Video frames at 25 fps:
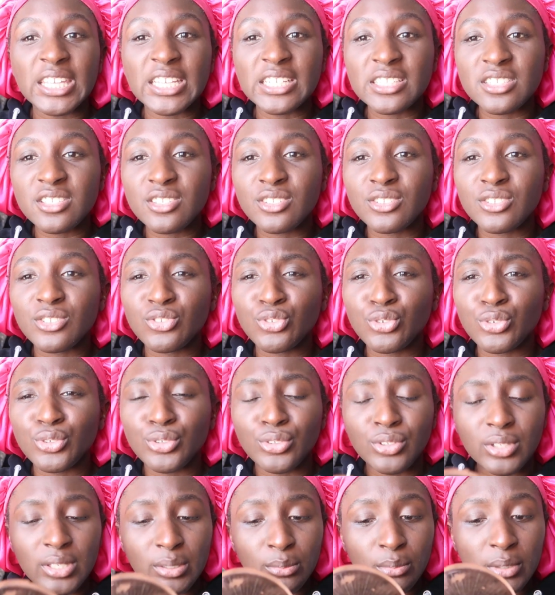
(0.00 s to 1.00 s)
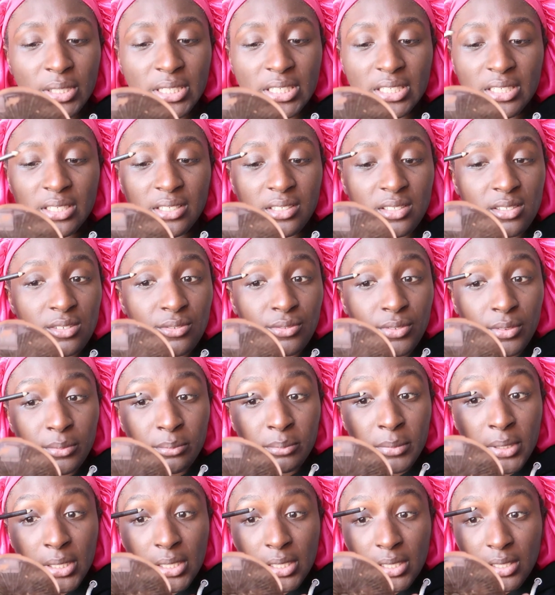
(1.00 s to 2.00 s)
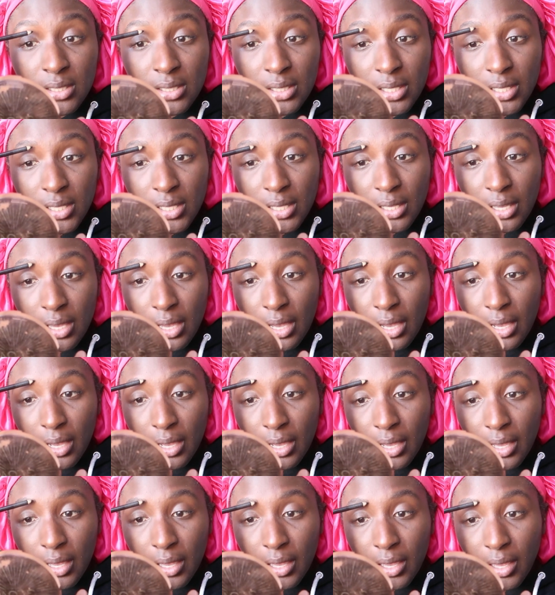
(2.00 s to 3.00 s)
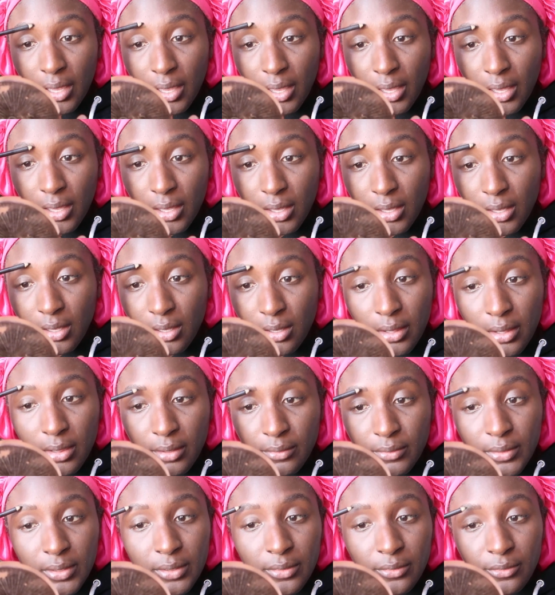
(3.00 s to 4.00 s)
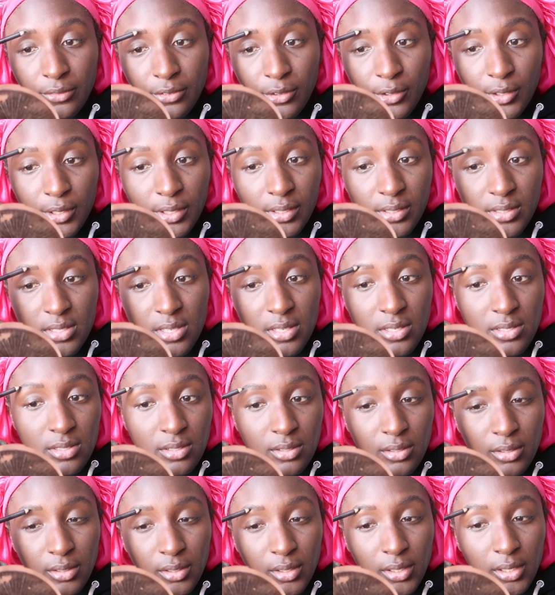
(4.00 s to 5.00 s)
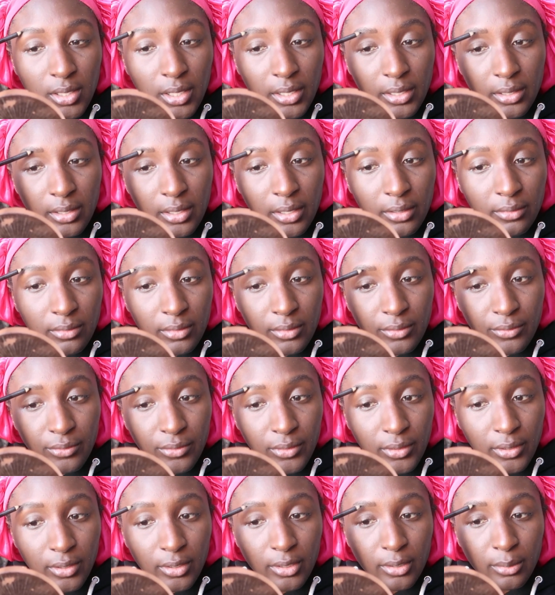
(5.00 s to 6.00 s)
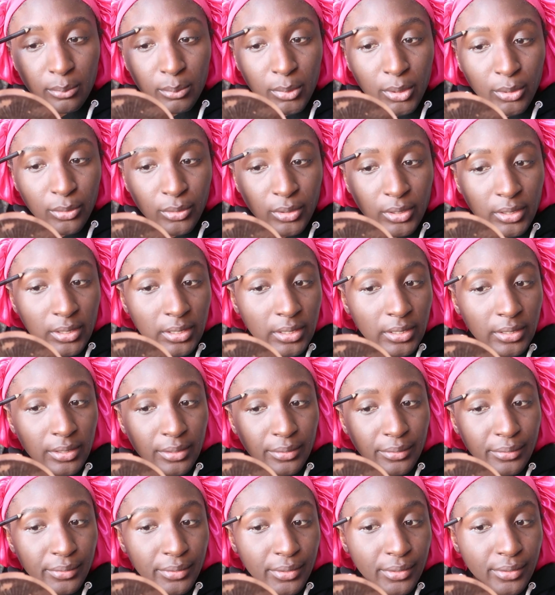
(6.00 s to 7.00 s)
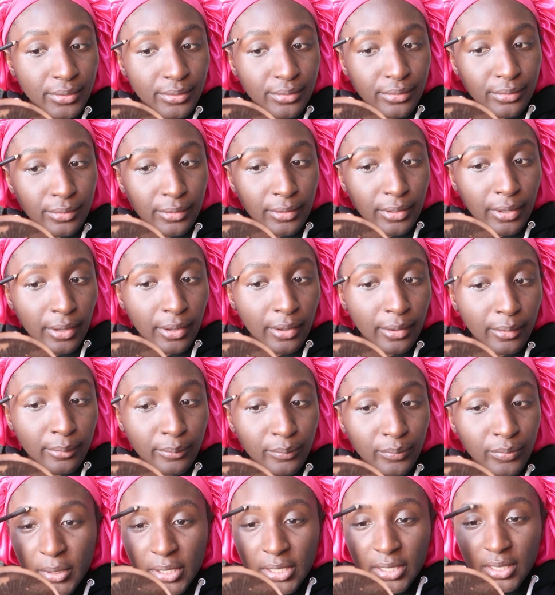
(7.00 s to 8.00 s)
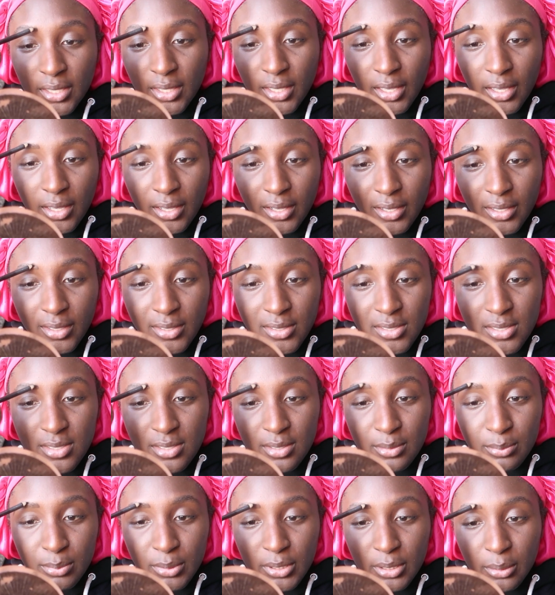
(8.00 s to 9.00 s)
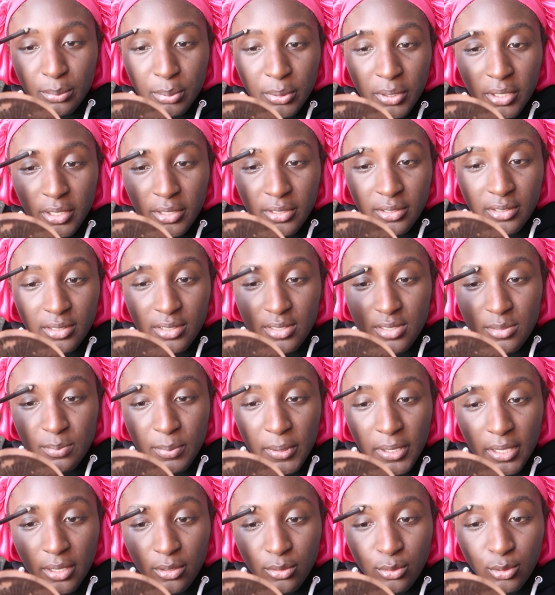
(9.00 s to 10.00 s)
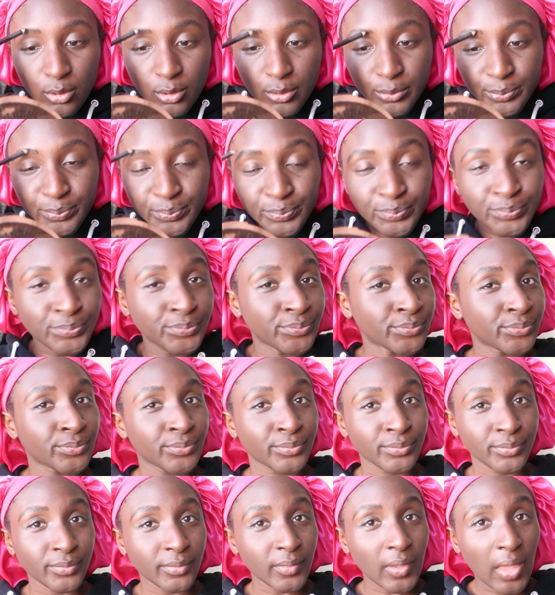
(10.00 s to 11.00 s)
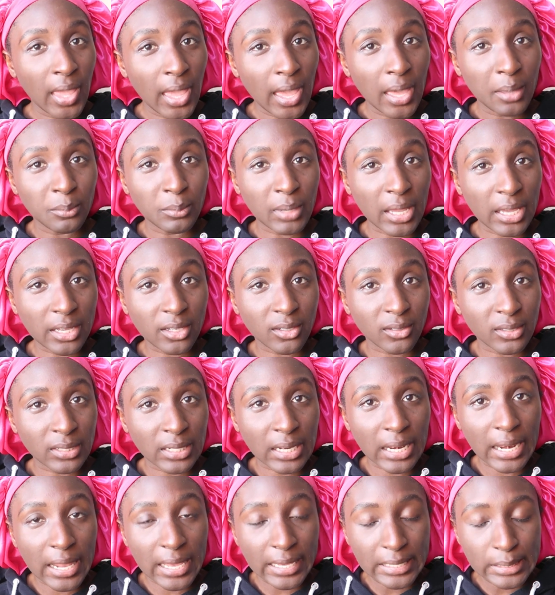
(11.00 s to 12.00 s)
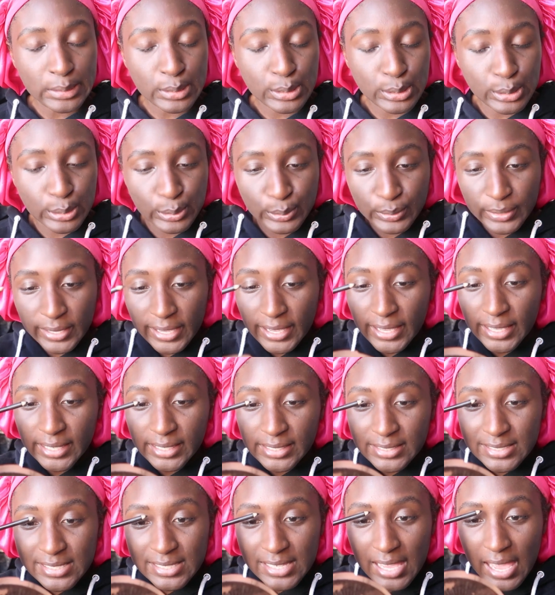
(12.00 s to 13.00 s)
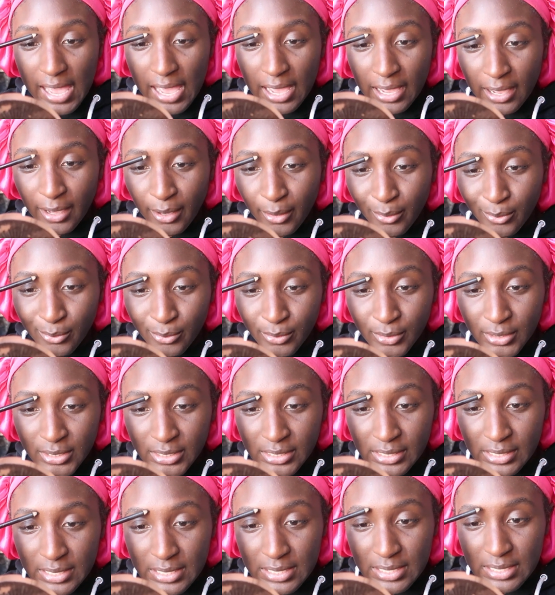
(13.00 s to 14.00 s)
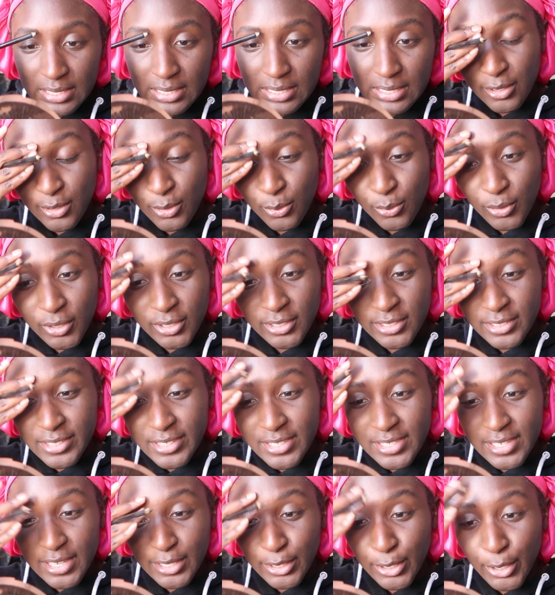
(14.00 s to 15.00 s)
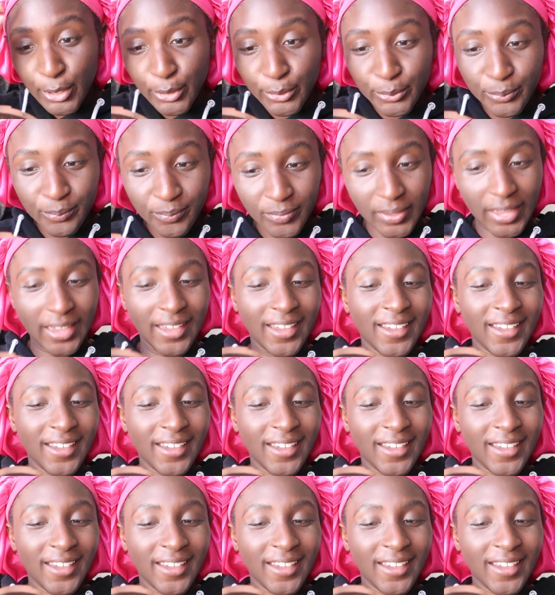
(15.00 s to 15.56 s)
that's truly what it is for me. Like I love it for the sisterhood. I love it for the community. And yeah, being asked to be a part of this panel, I'm not gonna lie to you guys, I was kind of wanting to say no